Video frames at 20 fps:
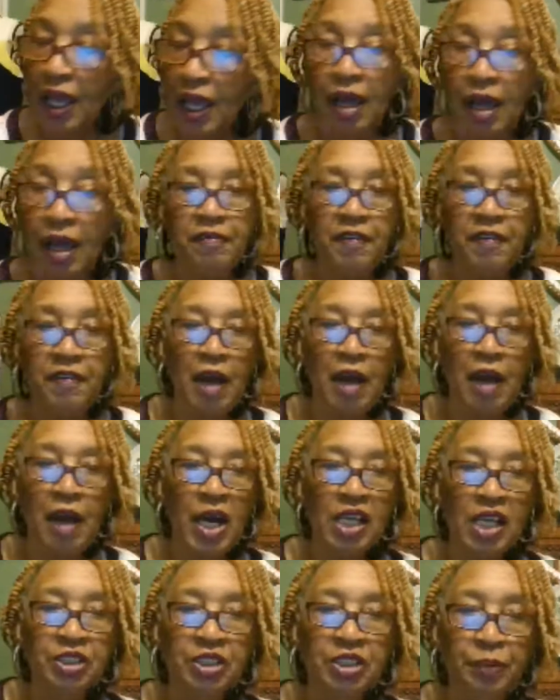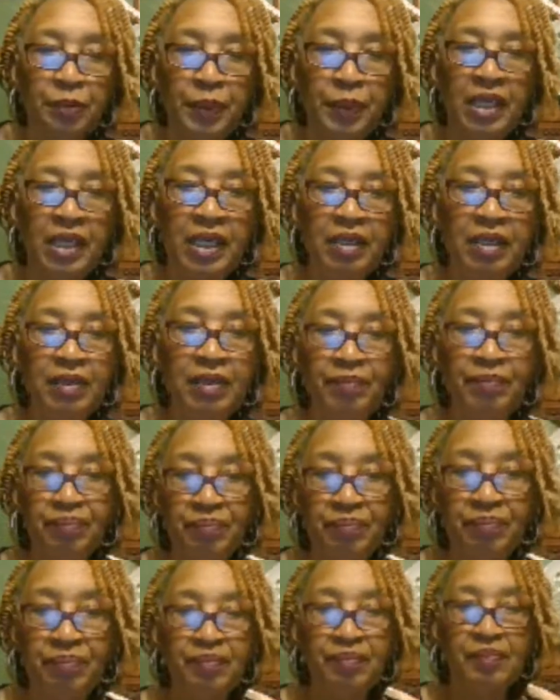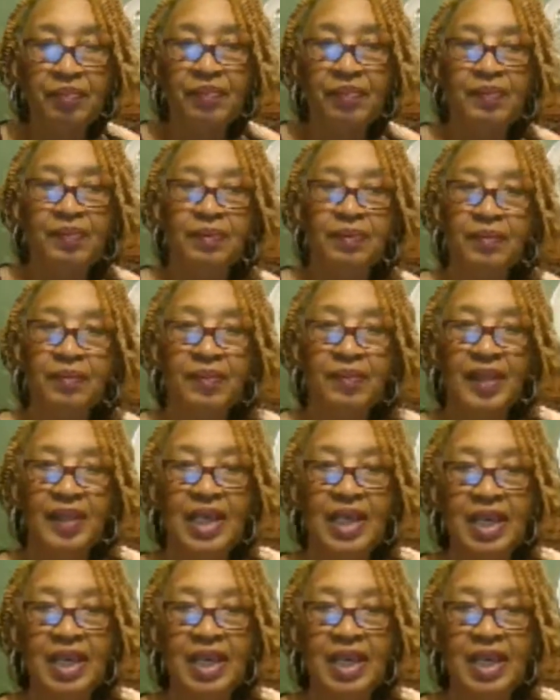Five Marshall Bill, and